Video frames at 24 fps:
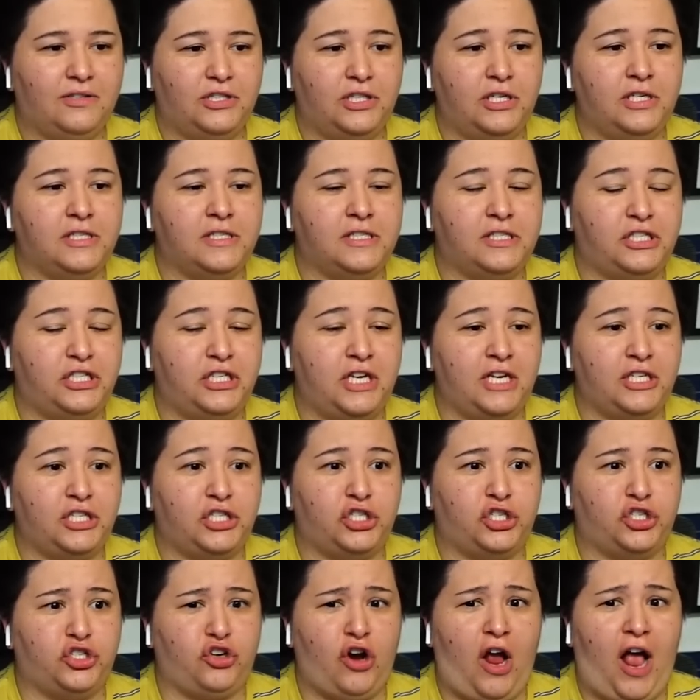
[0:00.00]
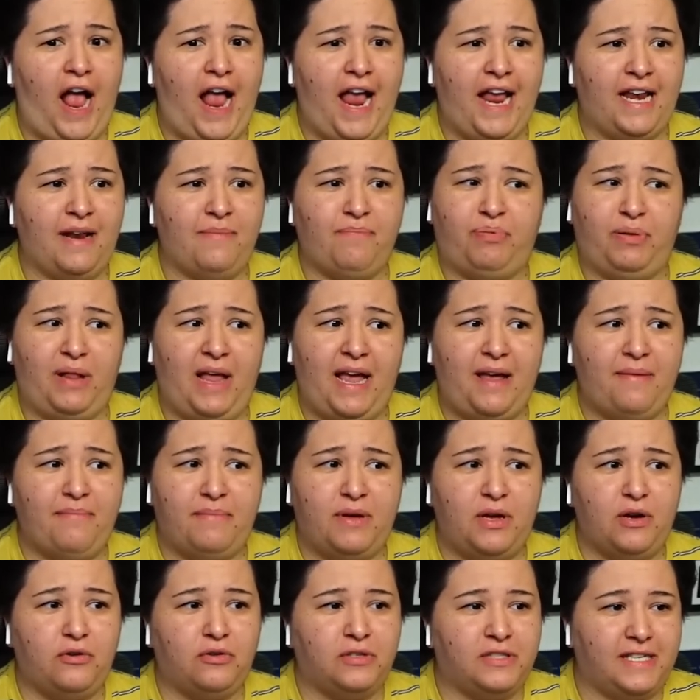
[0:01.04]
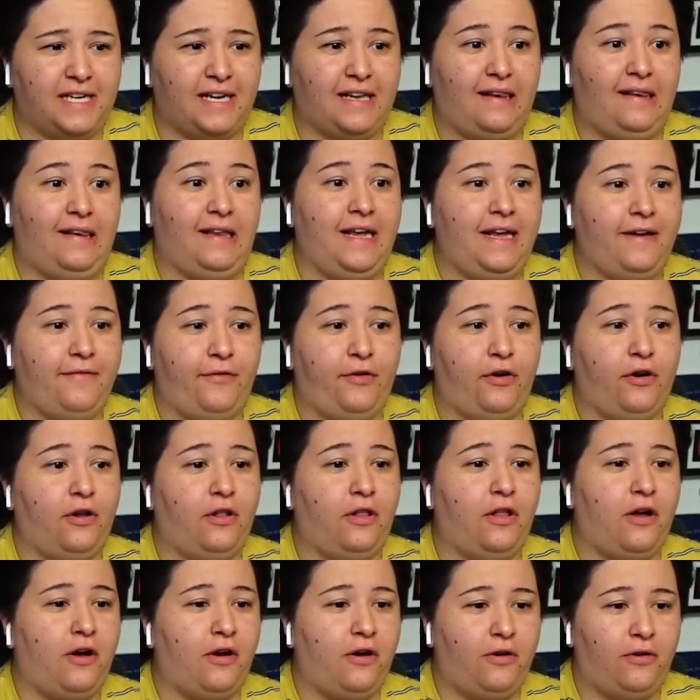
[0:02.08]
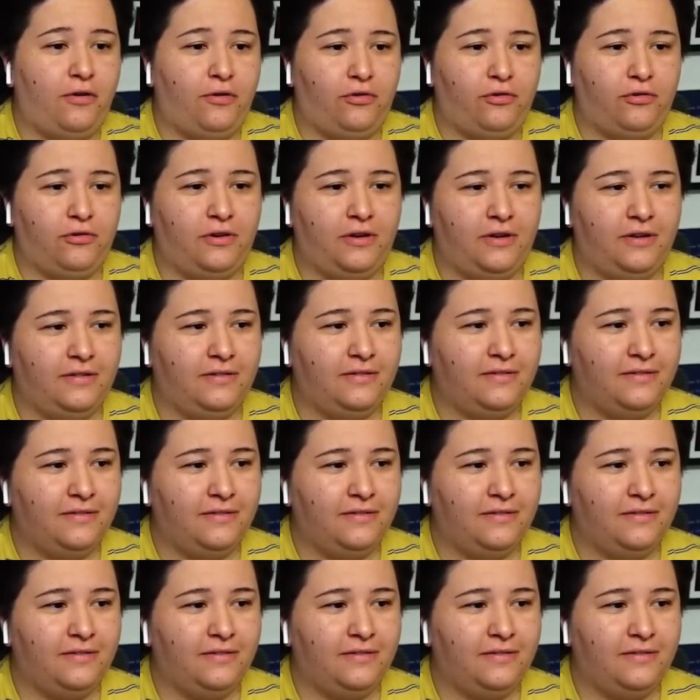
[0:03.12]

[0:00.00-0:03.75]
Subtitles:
She's just trying to play music. Leave her alone.